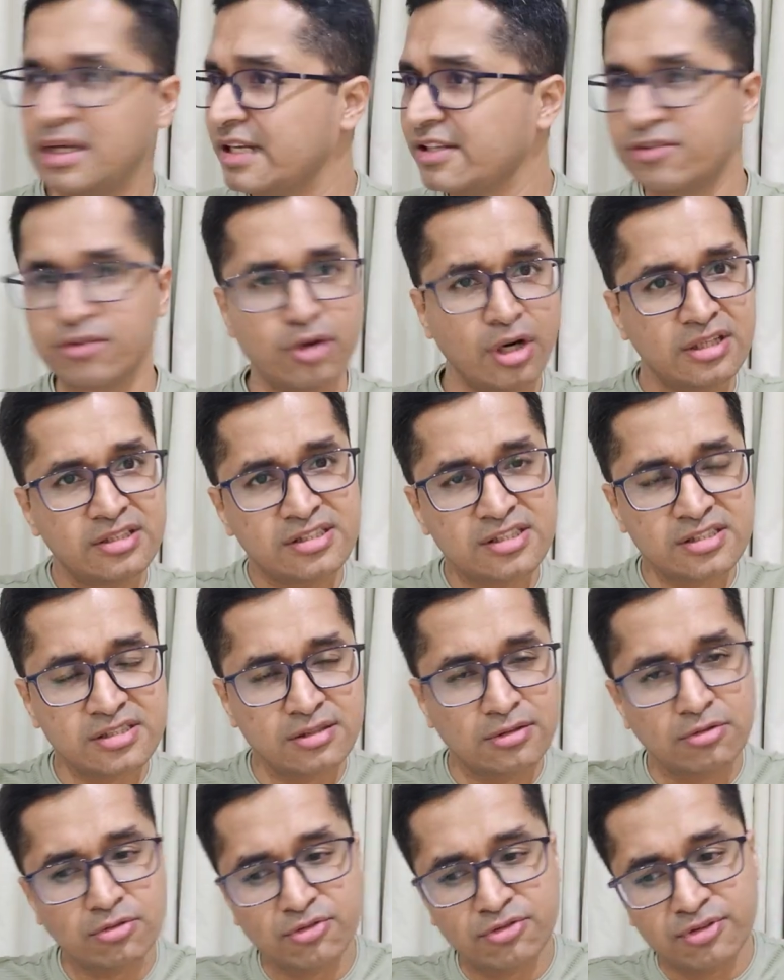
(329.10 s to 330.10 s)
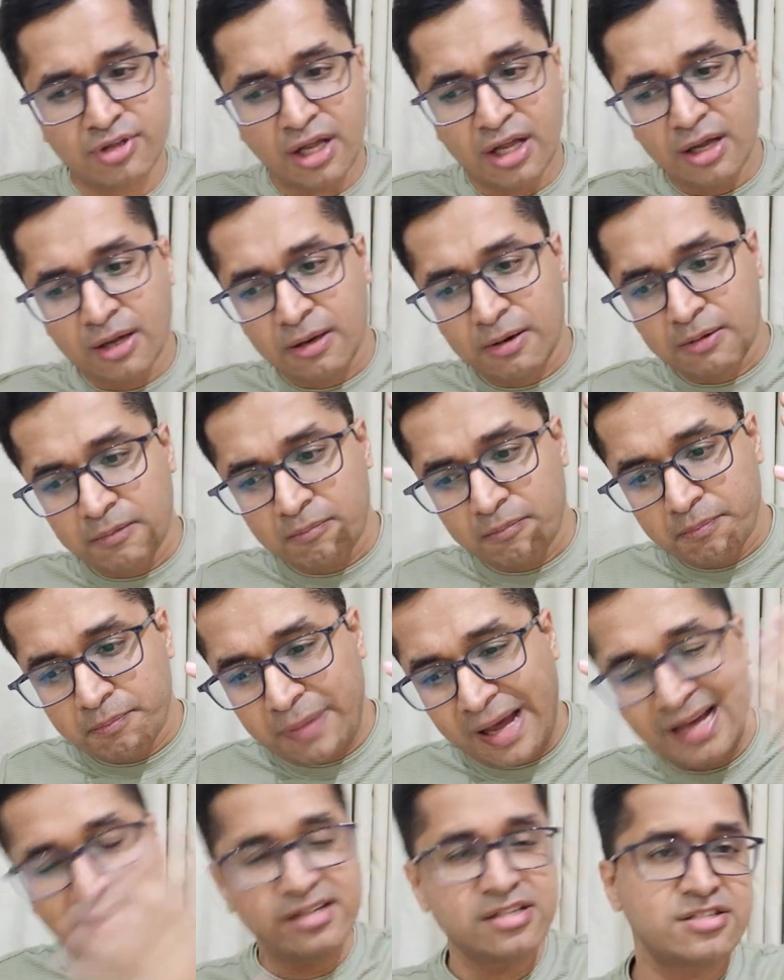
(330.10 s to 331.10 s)
It's not just those
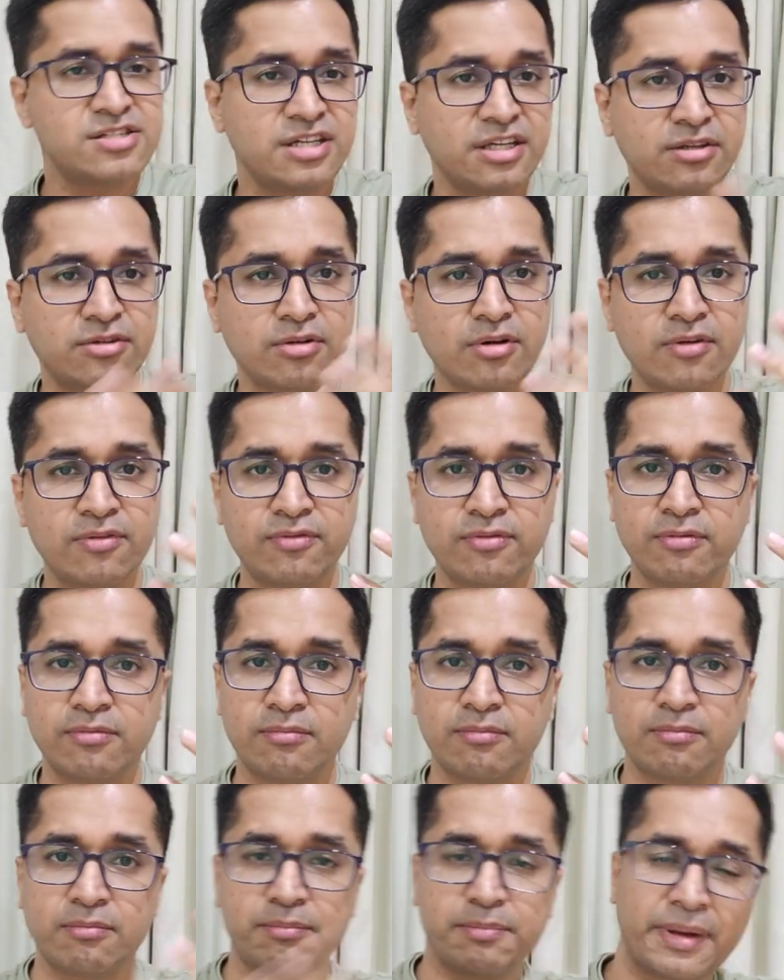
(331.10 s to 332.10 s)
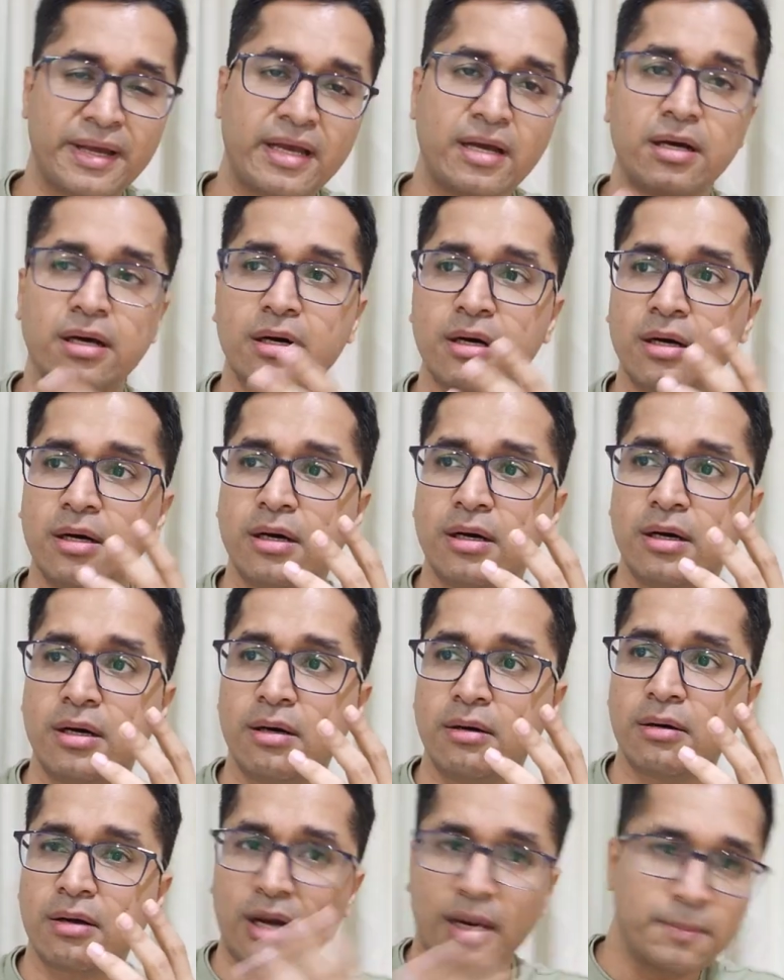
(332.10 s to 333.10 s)
balance sheets of big
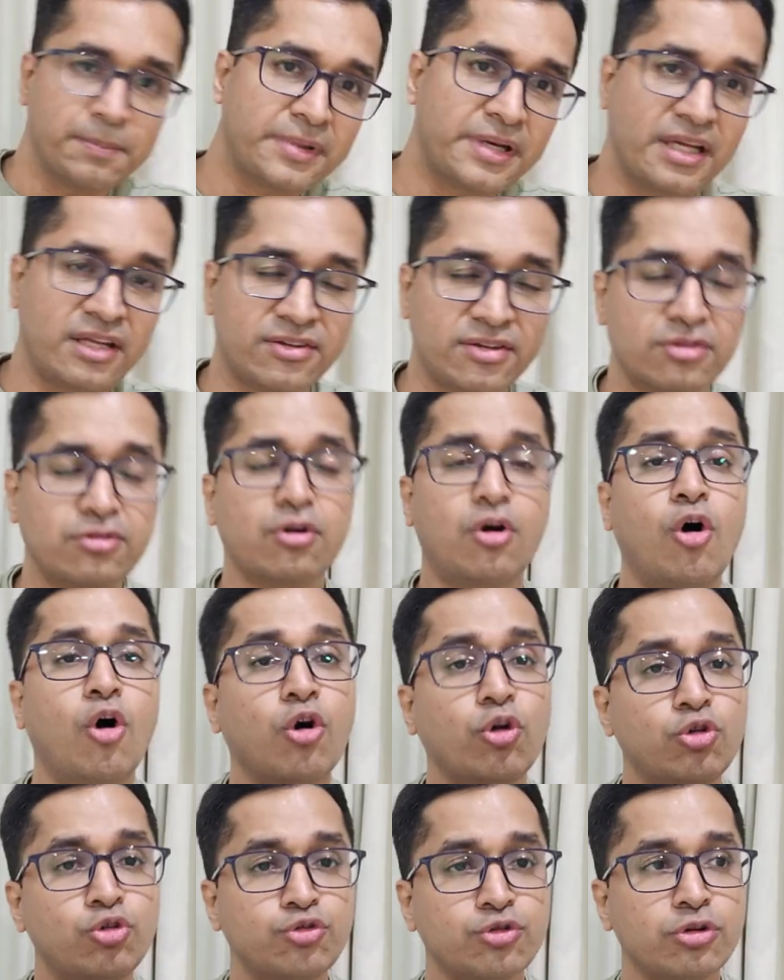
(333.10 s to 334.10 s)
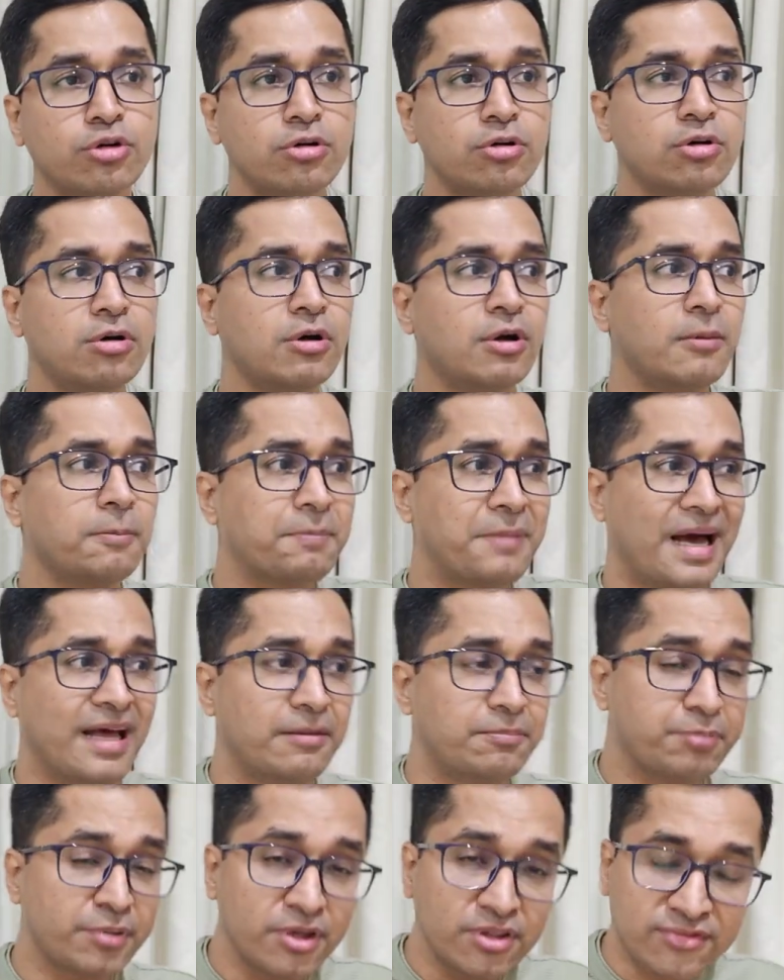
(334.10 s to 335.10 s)
companies. It's also
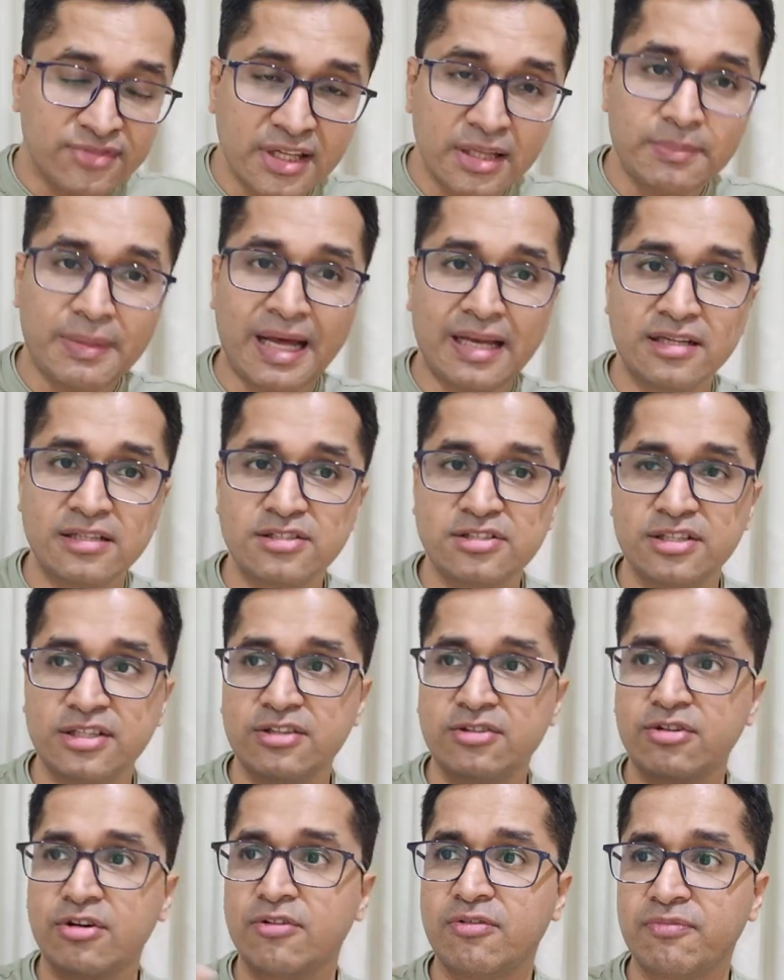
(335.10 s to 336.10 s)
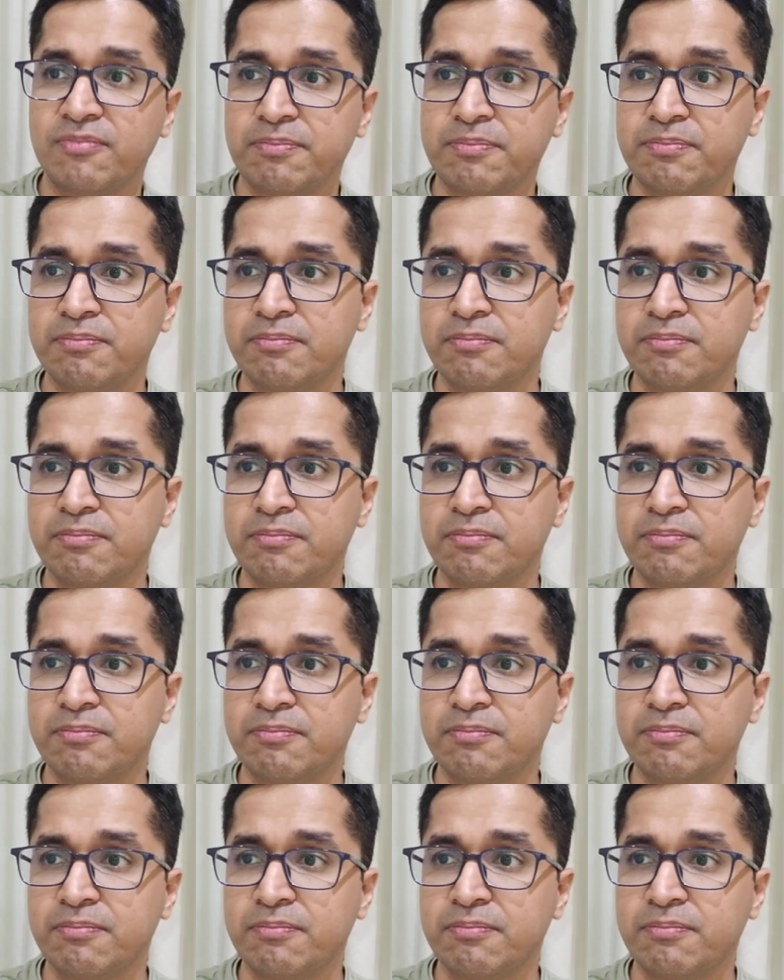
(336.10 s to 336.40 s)
personal balance sheets of